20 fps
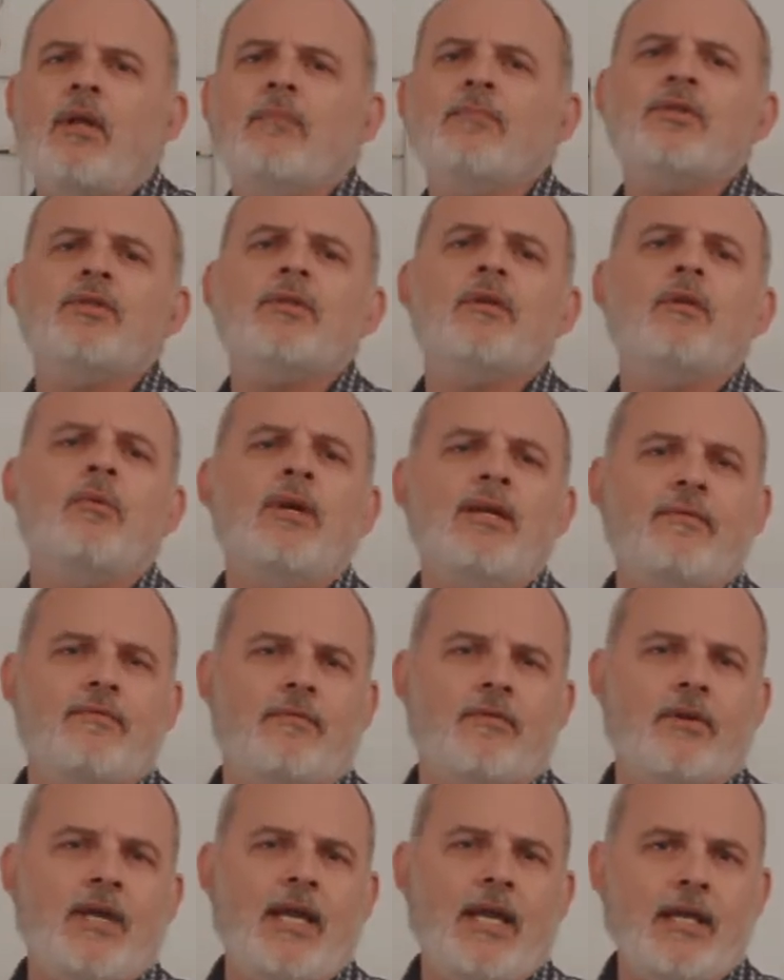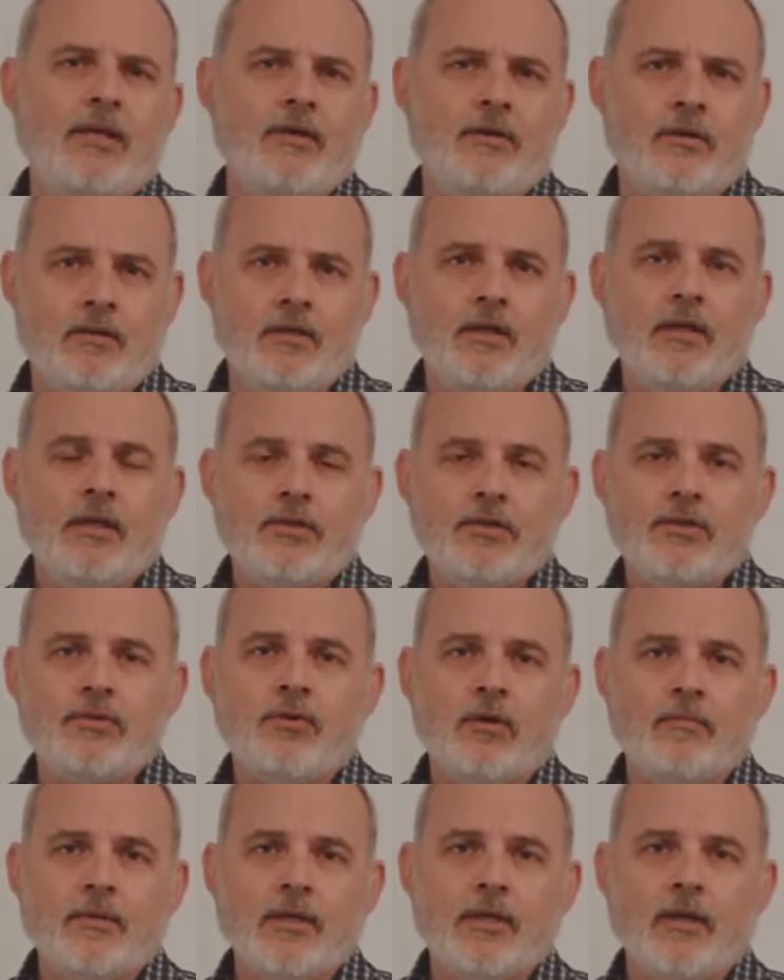I'm just going to wait for a hail
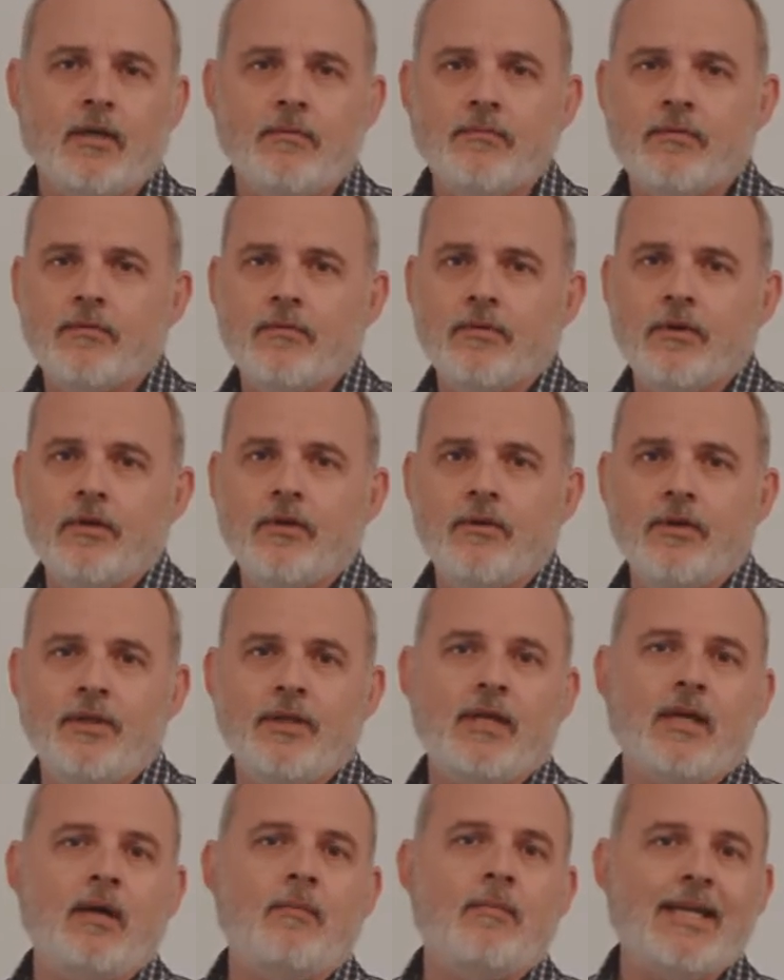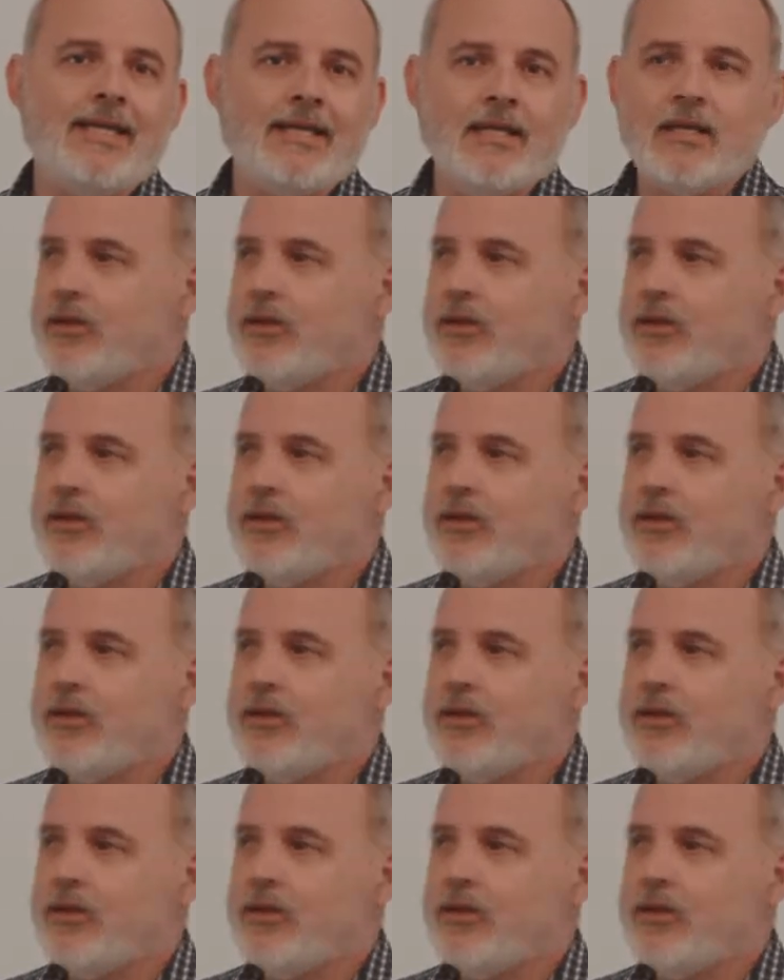storm to come through and then I'll make a